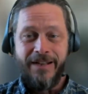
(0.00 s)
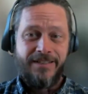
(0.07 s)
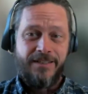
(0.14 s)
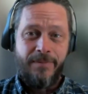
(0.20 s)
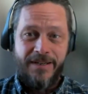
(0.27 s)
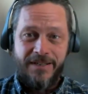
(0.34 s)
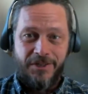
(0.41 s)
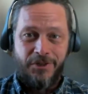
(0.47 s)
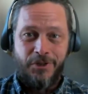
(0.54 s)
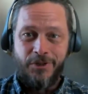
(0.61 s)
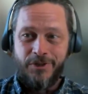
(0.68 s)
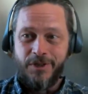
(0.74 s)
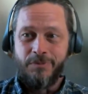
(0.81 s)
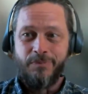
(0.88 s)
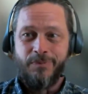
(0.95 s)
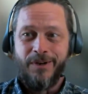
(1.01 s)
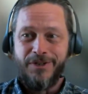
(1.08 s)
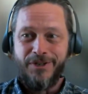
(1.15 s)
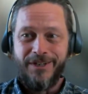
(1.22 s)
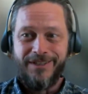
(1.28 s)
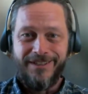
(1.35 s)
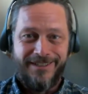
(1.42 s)
that's a Massachusetts
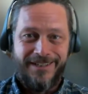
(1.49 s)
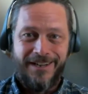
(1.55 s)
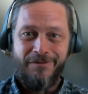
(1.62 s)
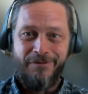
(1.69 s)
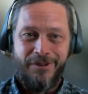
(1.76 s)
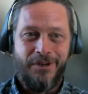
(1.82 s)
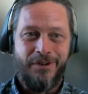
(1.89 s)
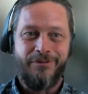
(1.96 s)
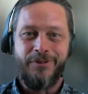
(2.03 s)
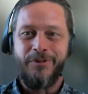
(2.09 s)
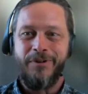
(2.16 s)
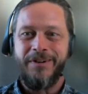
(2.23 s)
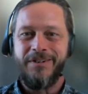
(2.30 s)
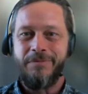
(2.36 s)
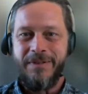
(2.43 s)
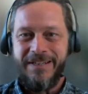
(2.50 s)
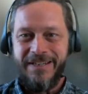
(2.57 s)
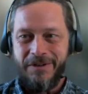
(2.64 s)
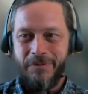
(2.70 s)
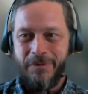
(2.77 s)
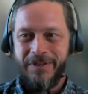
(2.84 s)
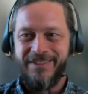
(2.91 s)
project that's 10 feet off the ground to
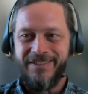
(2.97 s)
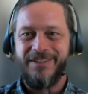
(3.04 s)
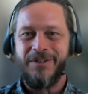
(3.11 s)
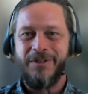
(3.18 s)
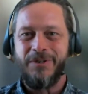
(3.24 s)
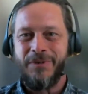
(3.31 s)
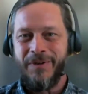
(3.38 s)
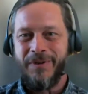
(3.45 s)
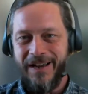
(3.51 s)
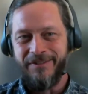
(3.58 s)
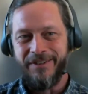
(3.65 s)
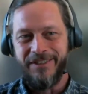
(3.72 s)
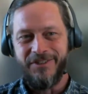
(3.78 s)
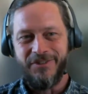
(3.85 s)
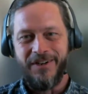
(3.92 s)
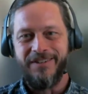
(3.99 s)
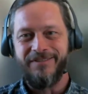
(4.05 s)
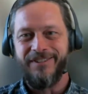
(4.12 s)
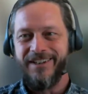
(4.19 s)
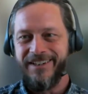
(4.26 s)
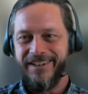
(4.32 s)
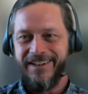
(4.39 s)
begin with. So having a drive
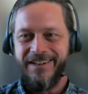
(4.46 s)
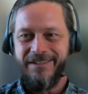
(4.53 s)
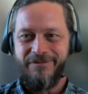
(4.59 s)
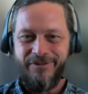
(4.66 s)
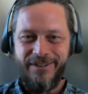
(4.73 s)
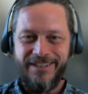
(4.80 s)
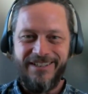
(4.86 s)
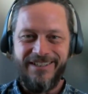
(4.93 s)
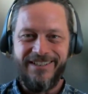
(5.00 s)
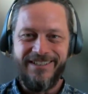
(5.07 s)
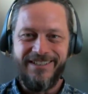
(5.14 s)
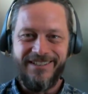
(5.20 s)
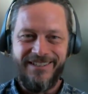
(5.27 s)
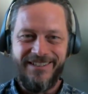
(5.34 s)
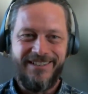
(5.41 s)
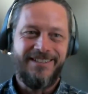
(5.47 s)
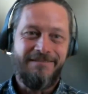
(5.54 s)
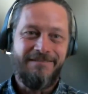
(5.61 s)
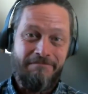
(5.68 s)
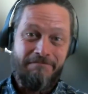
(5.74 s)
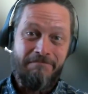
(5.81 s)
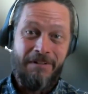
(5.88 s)
line at 8 feet
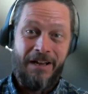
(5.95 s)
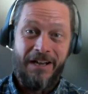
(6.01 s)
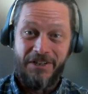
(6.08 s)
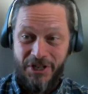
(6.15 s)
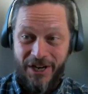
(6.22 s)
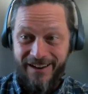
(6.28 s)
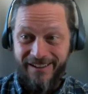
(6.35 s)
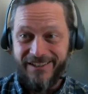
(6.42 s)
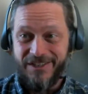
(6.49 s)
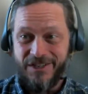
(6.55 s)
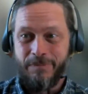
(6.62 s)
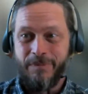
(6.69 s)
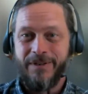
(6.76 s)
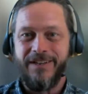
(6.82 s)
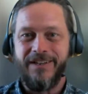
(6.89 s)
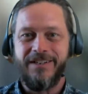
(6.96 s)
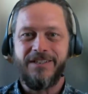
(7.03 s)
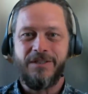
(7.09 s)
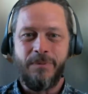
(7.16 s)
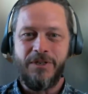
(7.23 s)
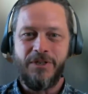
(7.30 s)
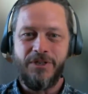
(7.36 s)
is a challenge, but not
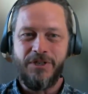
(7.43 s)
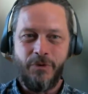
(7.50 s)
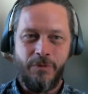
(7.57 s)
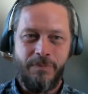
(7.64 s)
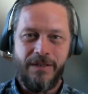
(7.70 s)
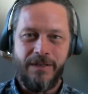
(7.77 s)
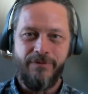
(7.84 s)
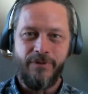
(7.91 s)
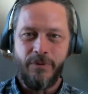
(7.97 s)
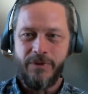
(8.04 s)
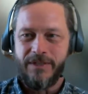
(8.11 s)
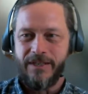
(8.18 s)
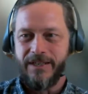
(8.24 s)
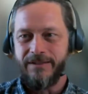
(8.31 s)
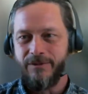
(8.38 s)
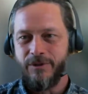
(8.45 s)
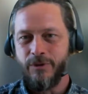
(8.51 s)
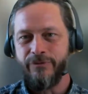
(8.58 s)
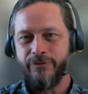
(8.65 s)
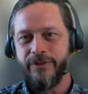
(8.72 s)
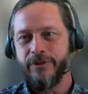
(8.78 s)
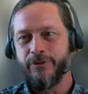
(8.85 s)
as much as it would be if it was at
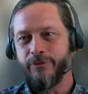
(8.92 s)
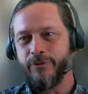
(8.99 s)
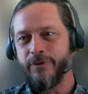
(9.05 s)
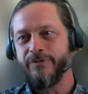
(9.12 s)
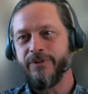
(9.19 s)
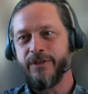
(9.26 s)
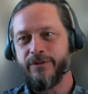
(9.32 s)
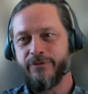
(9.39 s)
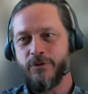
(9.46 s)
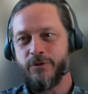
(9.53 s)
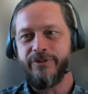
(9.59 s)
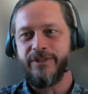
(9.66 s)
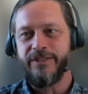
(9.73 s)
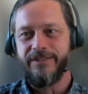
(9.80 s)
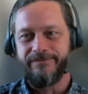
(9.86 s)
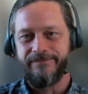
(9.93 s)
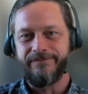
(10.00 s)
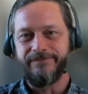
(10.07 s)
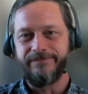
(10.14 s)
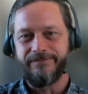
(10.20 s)
2 feet or 3 feet or 4 feet.